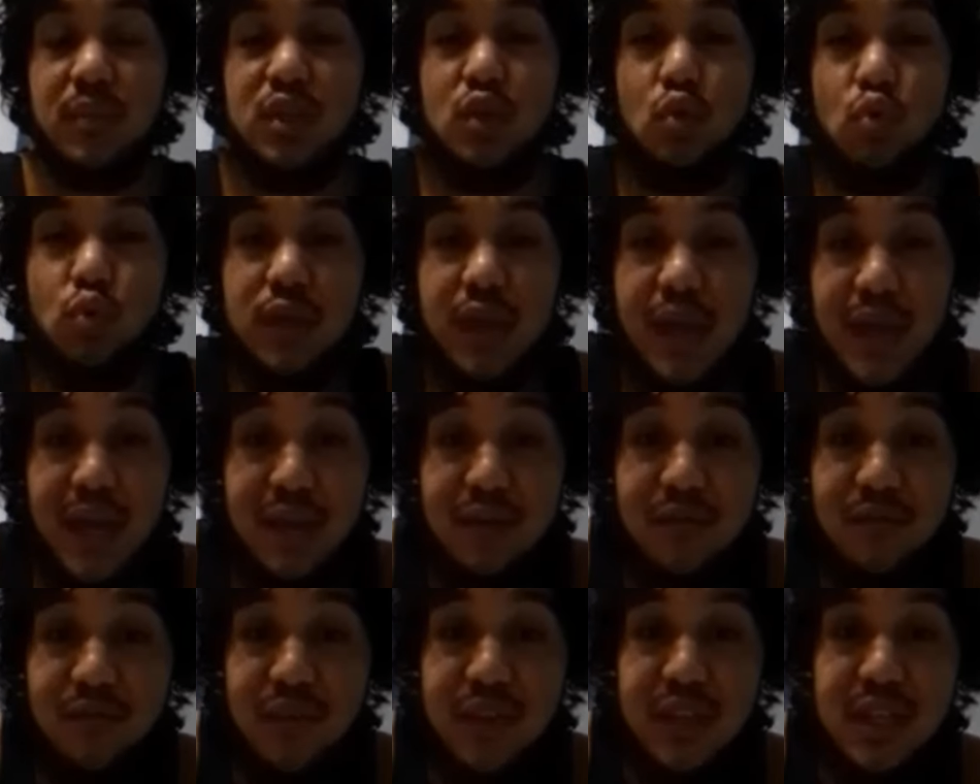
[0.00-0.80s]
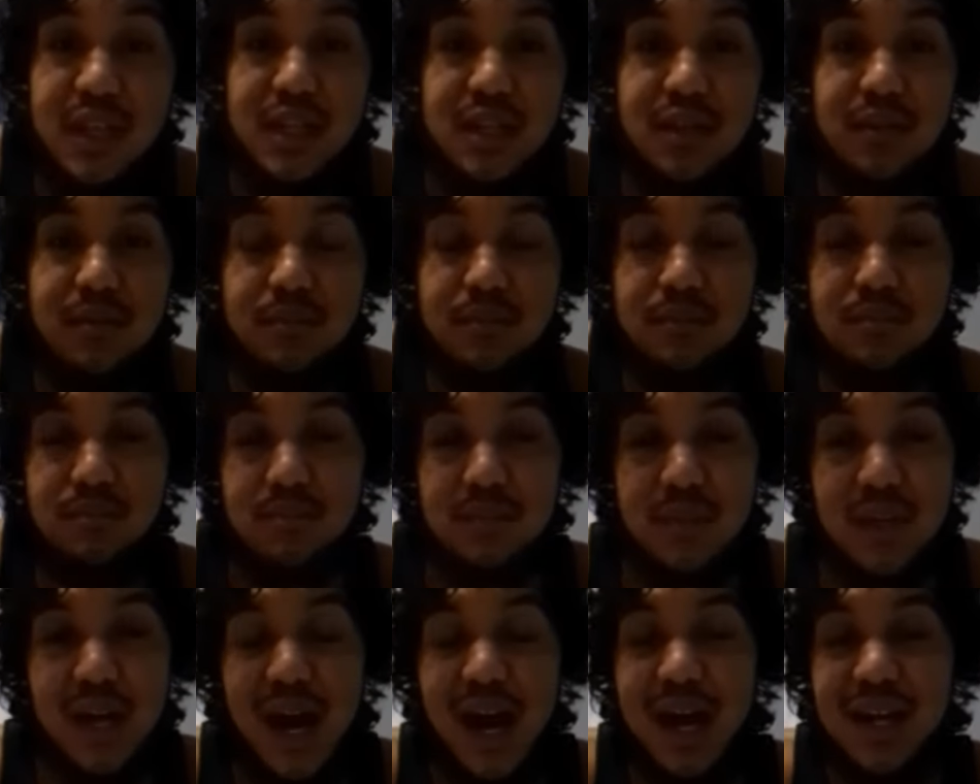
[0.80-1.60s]
You can't fit in.
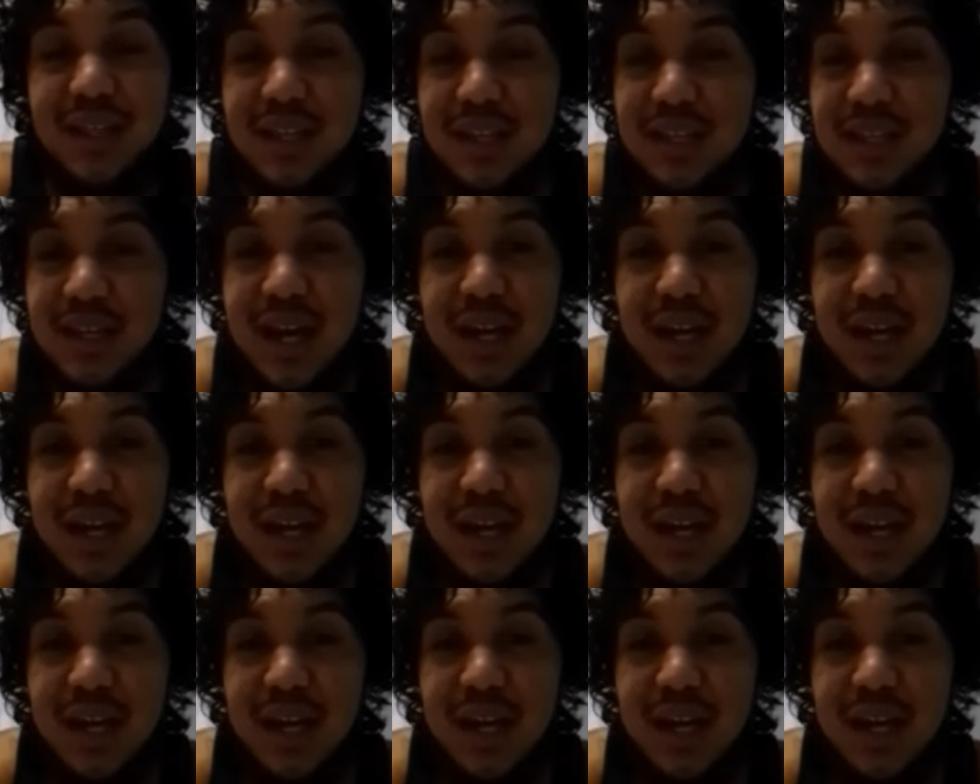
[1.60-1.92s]
God did